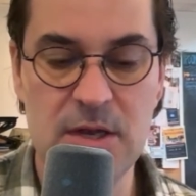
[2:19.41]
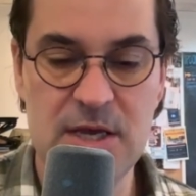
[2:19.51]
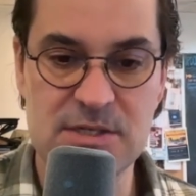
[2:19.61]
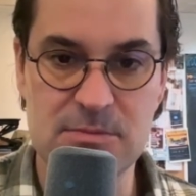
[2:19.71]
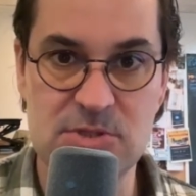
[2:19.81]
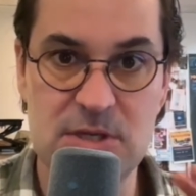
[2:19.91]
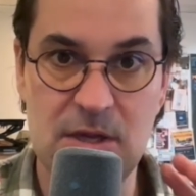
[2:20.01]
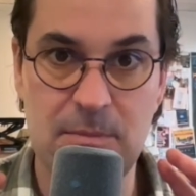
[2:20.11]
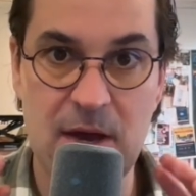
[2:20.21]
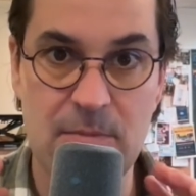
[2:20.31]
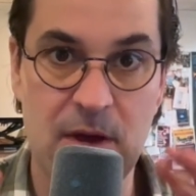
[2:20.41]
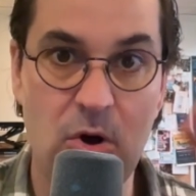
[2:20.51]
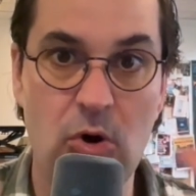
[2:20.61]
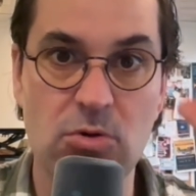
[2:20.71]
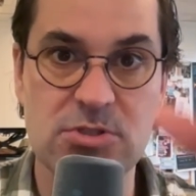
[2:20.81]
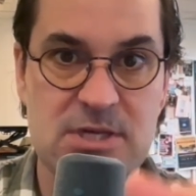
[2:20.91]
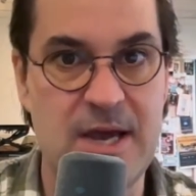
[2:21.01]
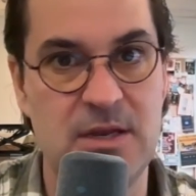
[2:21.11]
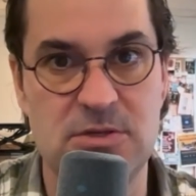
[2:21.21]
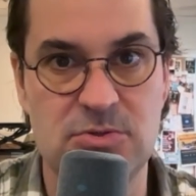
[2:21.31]
is i'm sending back my whole
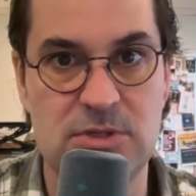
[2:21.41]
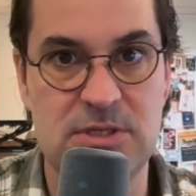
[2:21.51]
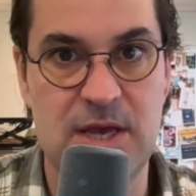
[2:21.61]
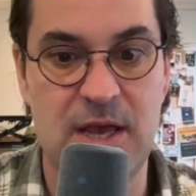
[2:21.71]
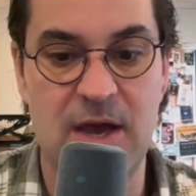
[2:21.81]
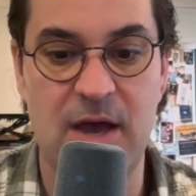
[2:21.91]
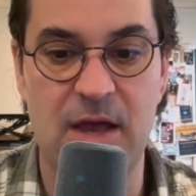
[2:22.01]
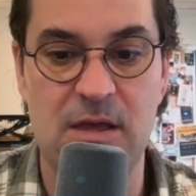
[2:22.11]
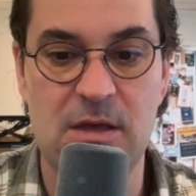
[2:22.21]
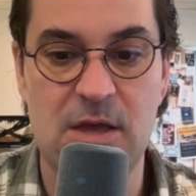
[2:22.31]
chat history to ai